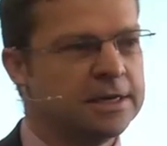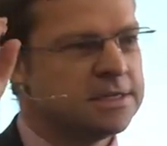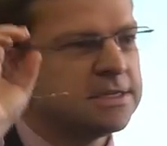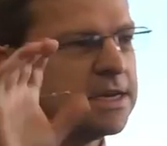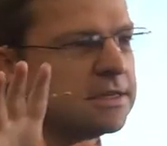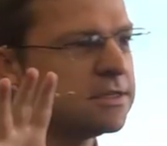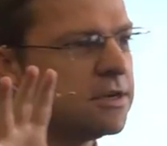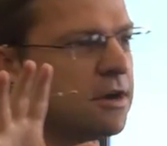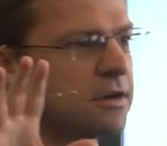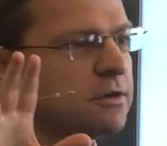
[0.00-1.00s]
set a
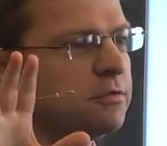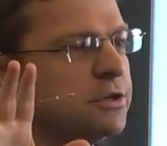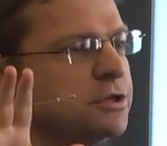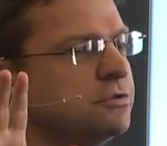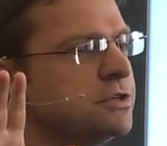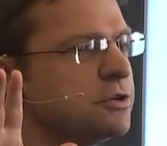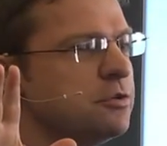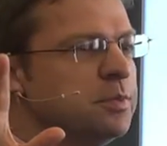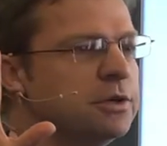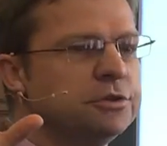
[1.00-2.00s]
target of reducing
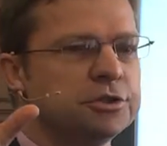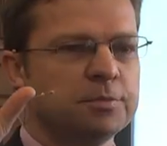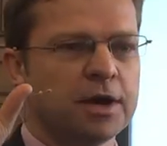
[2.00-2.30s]
your pollution